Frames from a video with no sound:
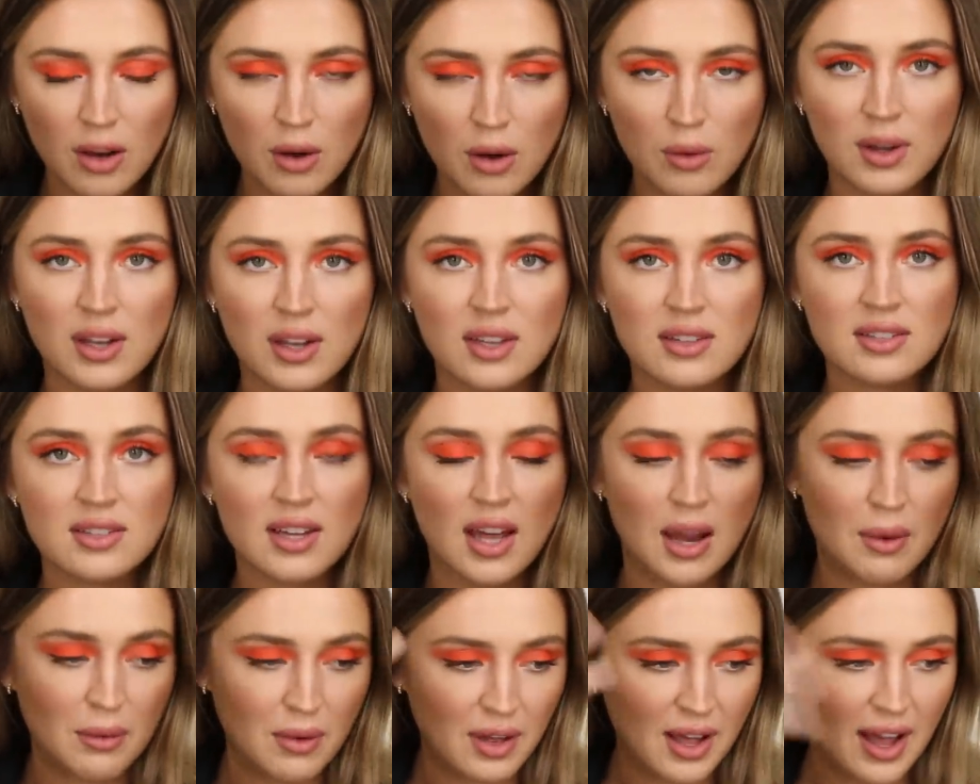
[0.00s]
always
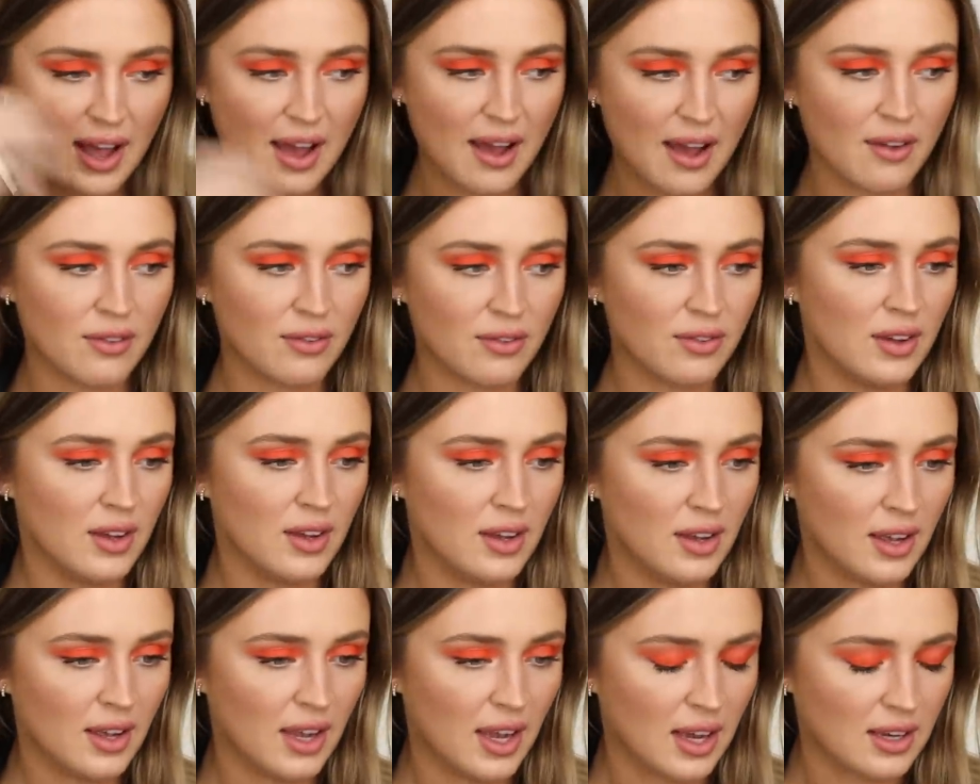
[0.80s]
I will have
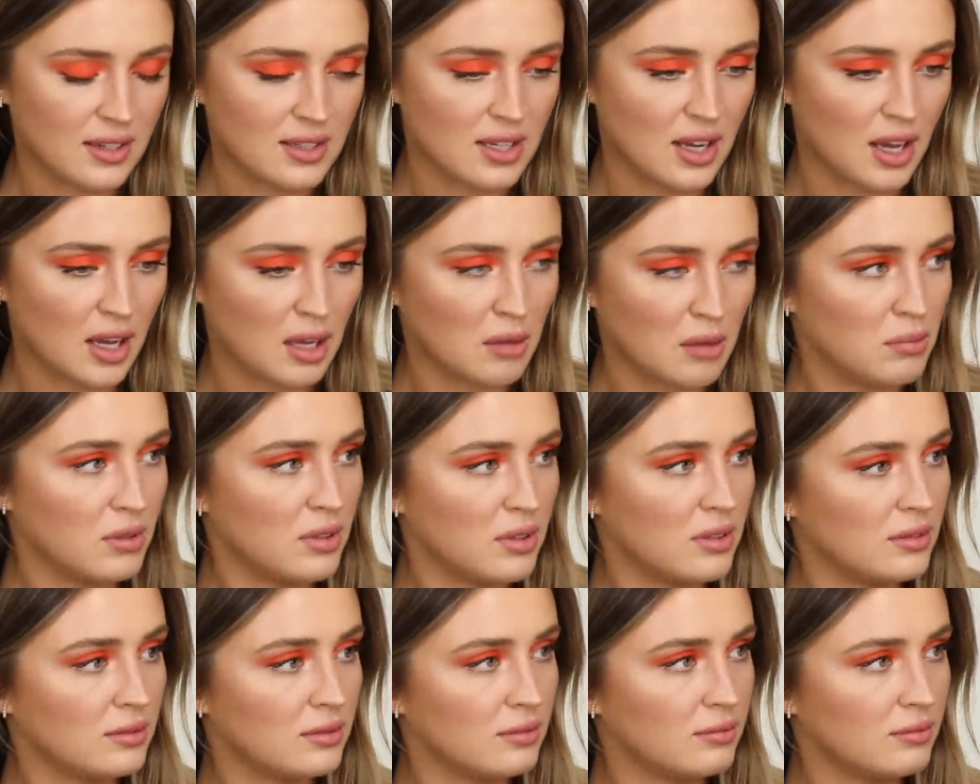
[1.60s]
a tub